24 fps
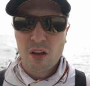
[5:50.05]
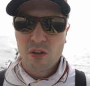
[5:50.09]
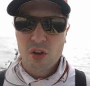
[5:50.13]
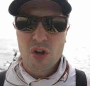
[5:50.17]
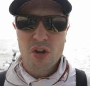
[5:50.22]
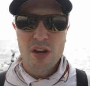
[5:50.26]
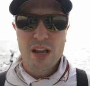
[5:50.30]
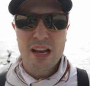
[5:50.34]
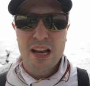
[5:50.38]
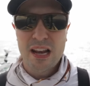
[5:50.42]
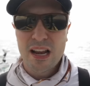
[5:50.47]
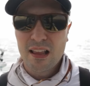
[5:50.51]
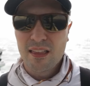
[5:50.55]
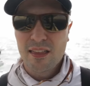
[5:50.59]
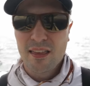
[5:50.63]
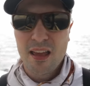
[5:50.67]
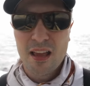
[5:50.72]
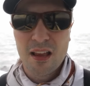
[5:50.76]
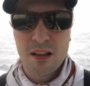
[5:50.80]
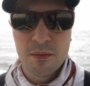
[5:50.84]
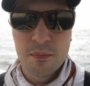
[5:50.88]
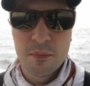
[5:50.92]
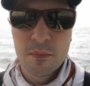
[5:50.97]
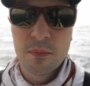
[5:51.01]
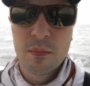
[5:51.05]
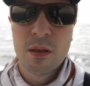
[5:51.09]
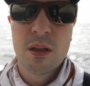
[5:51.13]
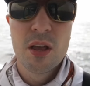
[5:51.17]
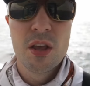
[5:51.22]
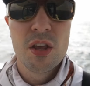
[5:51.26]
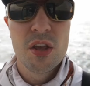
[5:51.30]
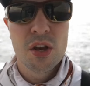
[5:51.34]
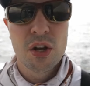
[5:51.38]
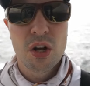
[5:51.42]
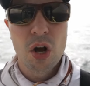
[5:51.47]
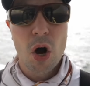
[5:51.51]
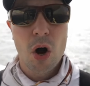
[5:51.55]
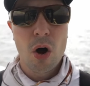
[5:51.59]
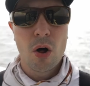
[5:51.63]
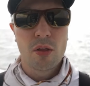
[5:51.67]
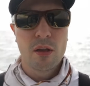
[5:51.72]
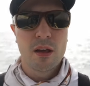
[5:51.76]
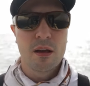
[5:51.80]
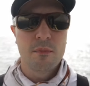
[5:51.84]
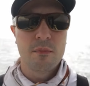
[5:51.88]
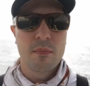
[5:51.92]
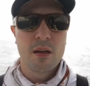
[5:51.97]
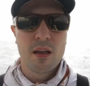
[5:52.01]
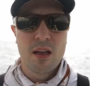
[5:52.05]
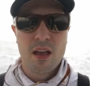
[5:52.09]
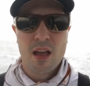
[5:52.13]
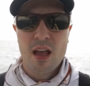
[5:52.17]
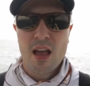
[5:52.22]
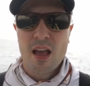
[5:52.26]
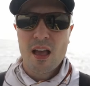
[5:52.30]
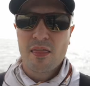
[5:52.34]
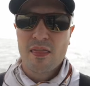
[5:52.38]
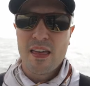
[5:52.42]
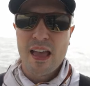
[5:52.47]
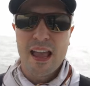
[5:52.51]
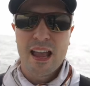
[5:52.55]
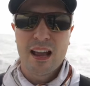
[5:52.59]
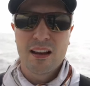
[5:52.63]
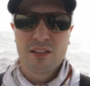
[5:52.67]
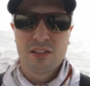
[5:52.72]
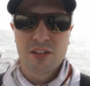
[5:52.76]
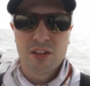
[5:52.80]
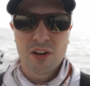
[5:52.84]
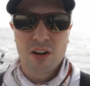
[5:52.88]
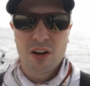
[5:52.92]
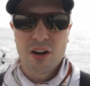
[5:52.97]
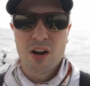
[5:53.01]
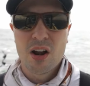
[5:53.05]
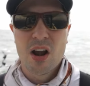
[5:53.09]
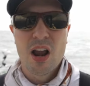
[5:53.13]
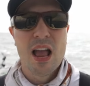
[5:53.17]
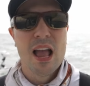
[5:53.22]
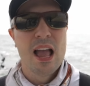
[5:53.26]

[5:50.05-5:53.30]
You need anything, you call them, they answer,